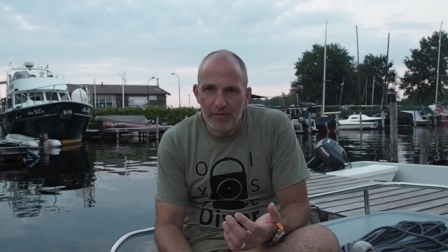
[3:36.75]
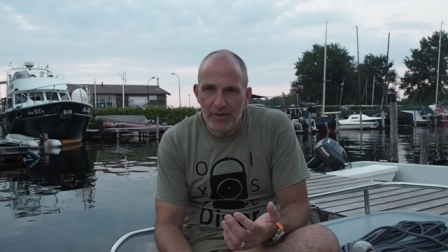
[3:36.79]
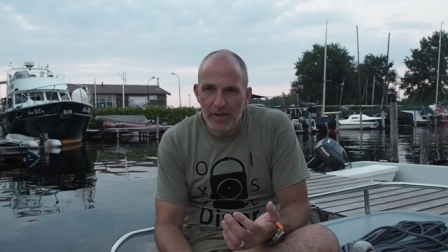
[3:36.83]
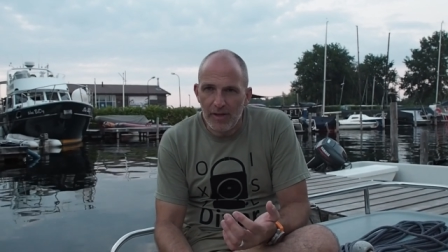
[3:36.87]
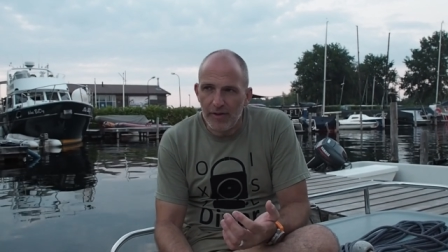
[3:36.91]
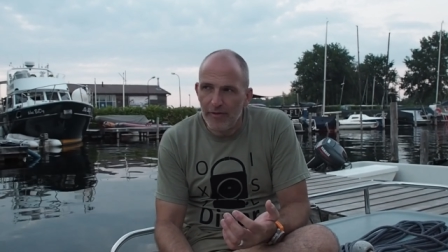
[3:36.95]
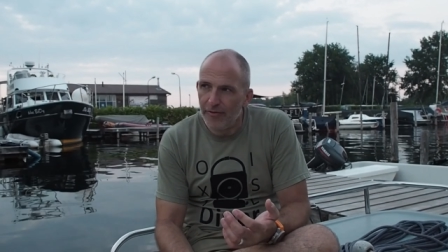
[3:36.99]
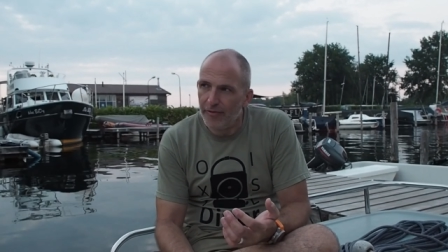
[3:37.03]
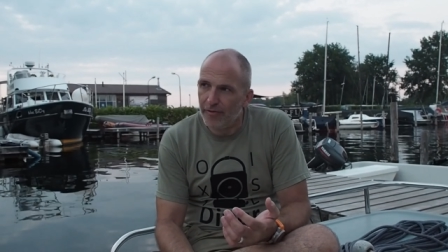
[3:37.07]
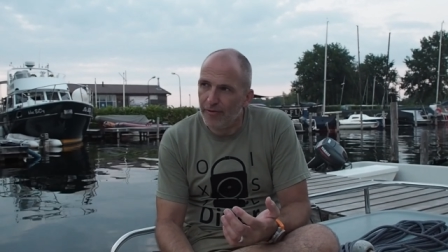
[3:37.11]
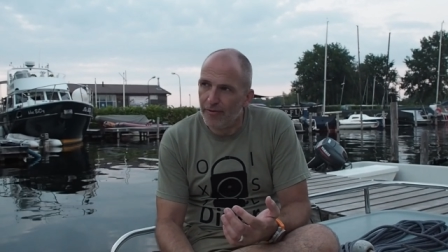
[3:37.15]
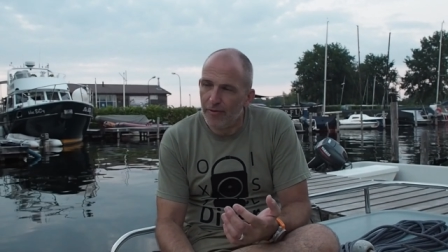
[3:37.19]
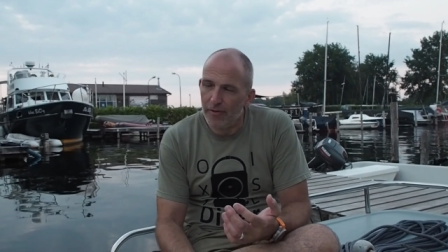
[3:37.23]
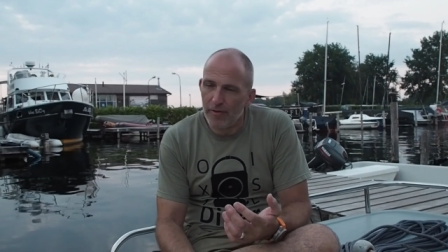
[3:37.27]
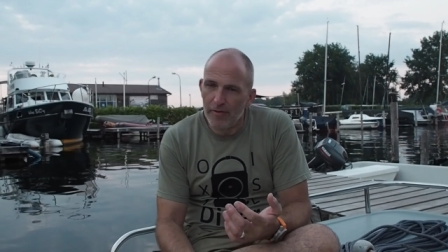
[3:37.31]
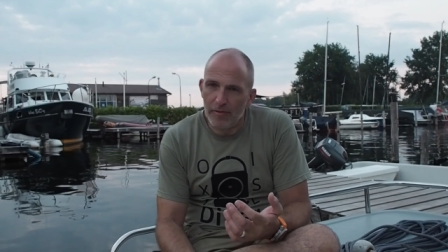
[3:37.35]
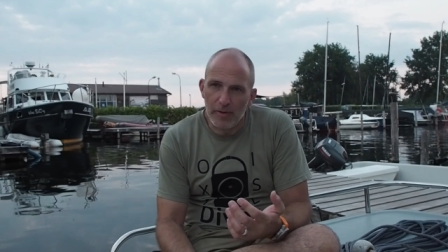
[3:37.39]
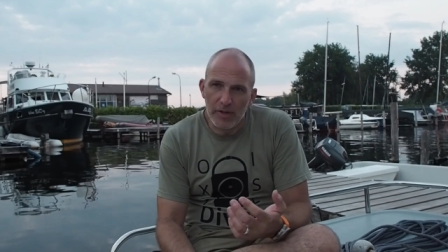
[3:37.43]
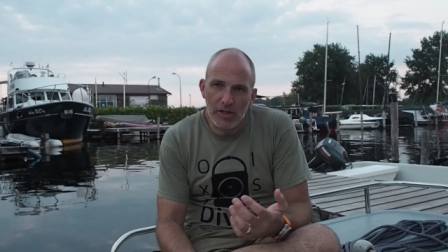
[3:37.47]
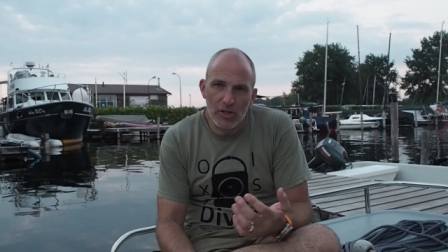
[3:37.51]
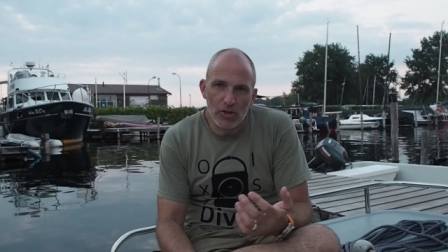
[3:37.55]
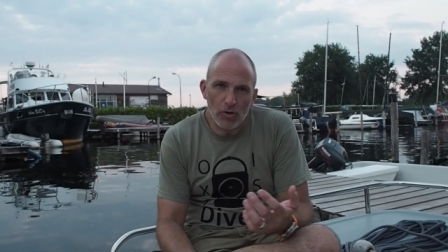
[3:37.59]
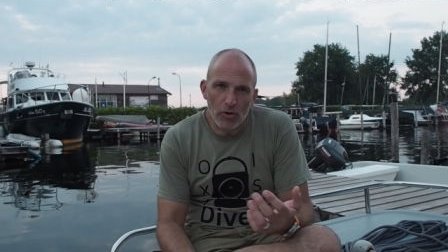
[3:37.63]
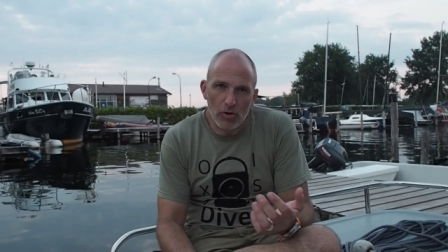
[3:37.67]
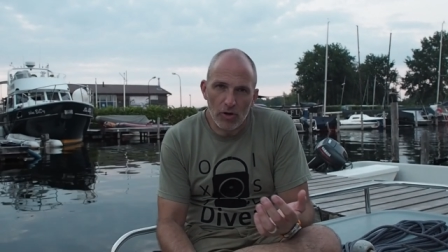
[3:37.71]
If
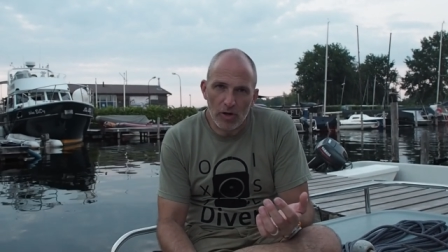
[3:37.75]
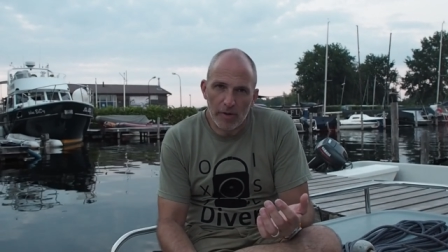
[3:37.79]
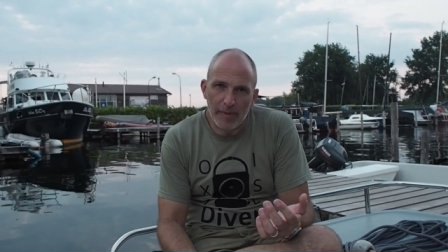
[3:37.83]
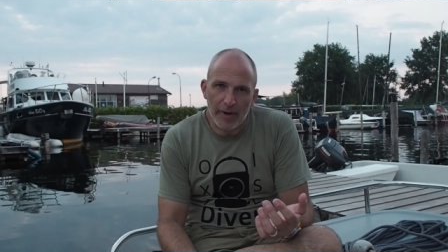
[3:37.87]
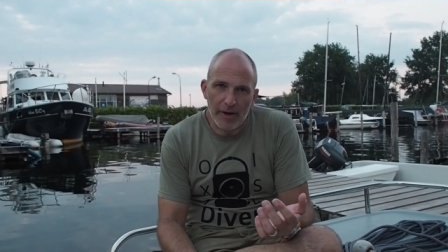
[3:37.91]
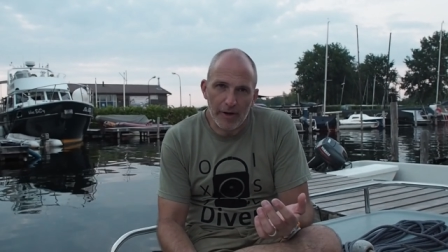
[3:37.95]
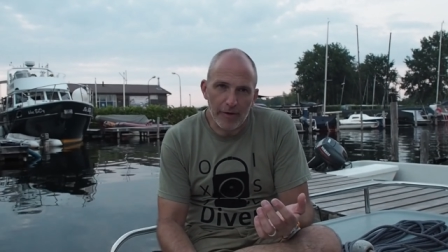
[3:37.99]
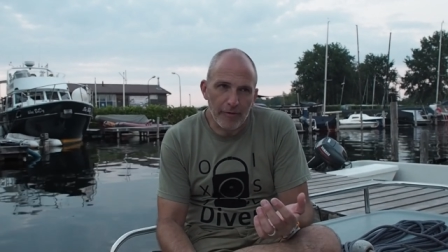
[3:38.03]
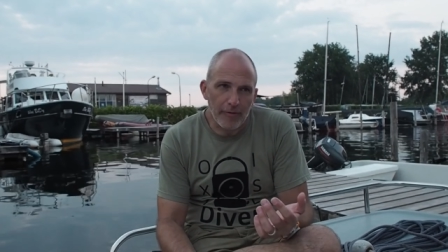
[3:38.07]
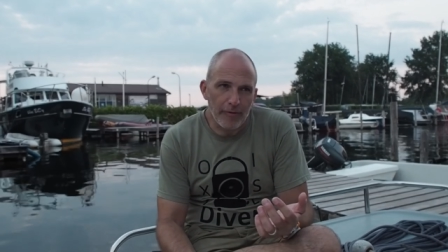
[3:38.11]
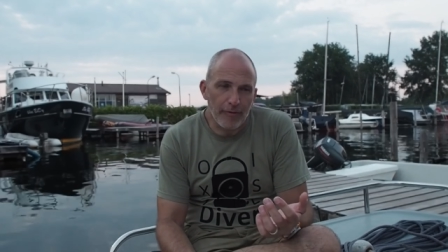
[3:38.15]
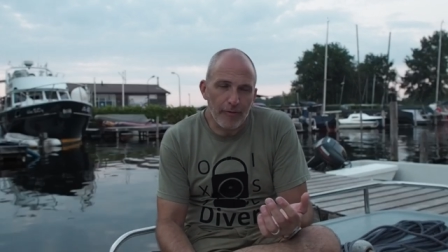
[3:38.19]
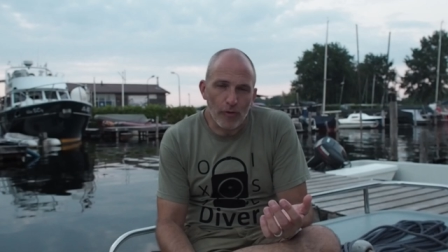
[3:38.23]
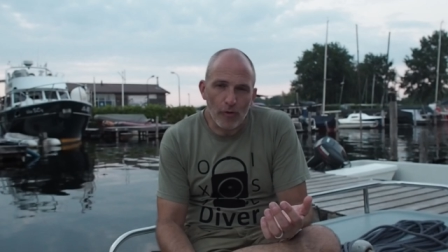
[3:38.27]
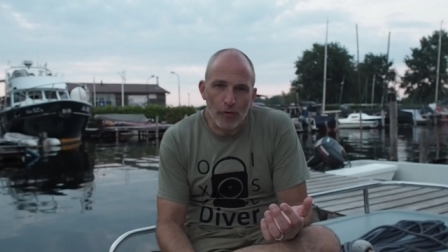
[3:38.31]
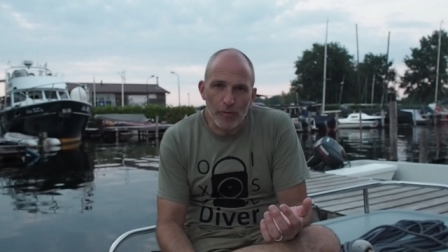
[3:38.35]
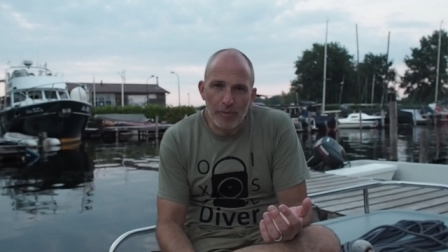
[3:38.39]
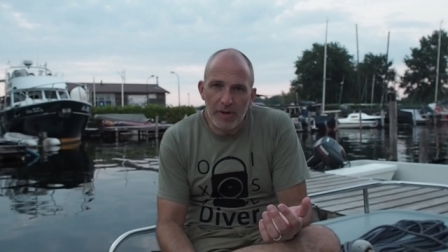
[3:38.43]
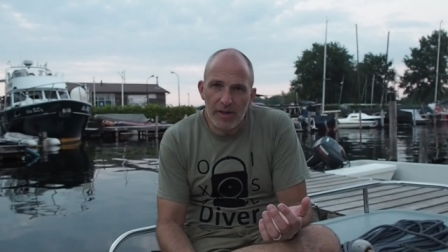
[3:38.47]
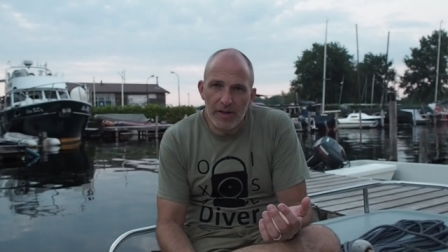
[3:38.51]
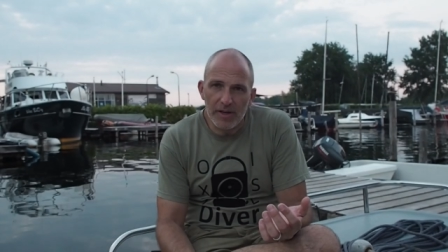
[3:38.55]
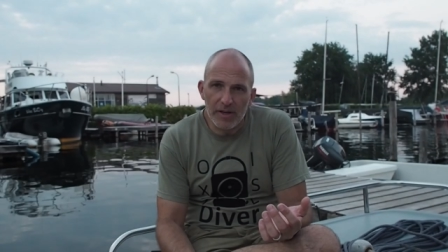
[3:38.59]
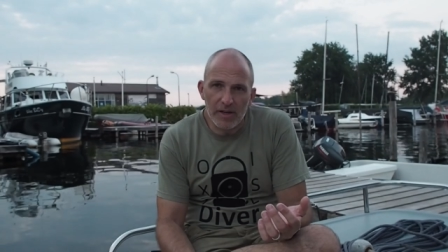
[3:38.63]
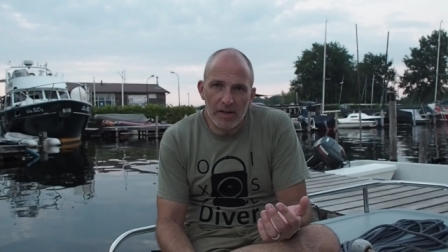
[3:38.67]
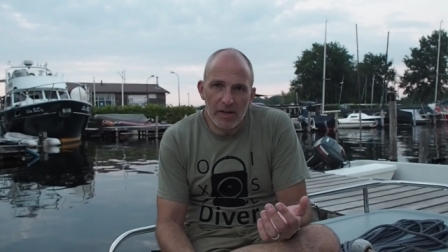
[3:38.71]
we talk about a 4
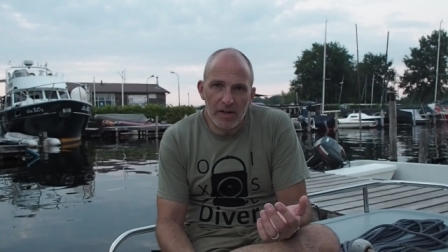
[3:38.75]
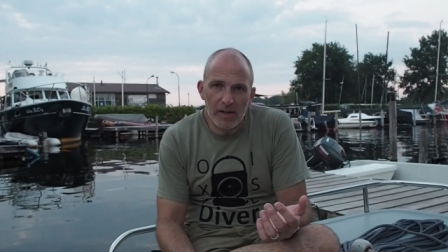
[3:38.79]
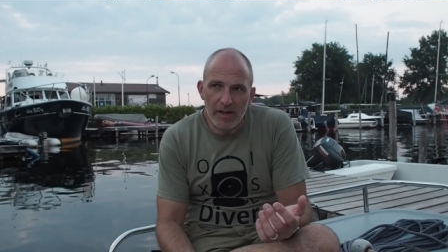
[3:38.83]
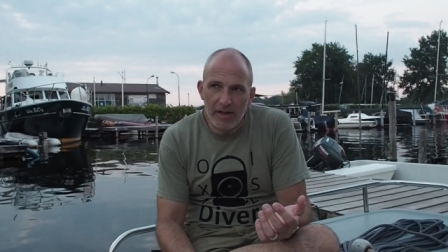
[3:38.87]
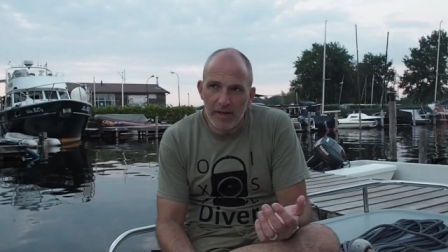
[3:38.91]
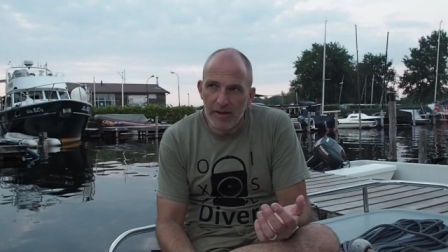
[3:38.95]
meter